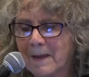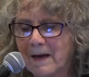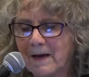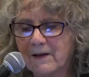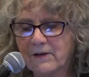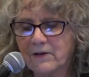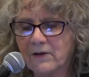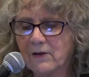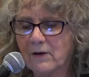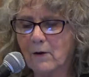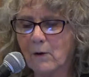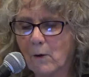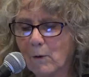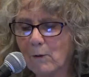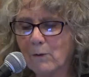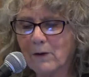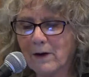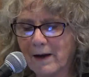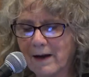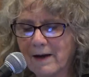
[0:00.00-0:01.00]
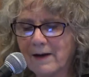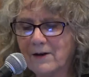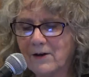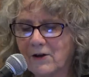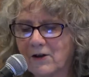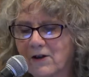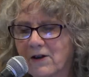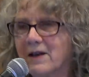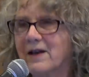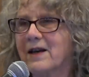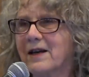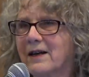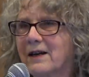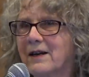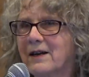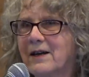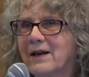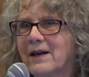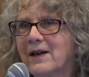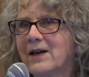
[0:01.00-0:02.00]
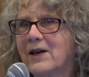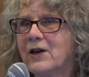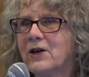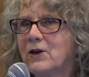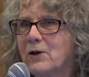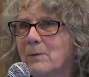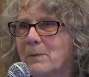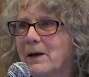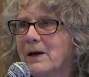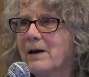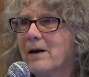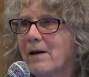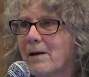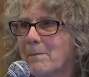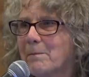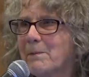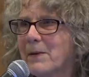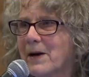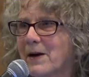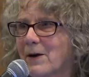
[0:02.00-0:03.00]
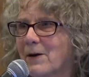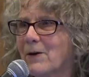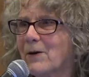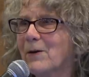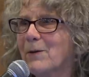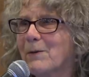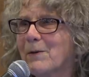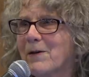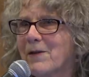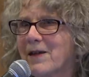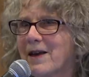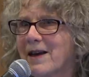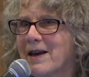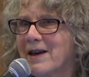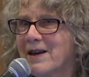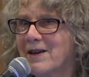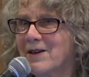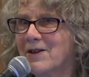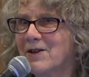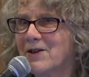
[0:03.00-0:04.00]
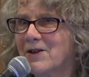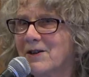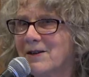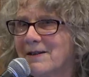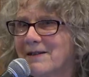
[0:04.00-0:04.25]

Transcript: It's an old age thing. You become better with age.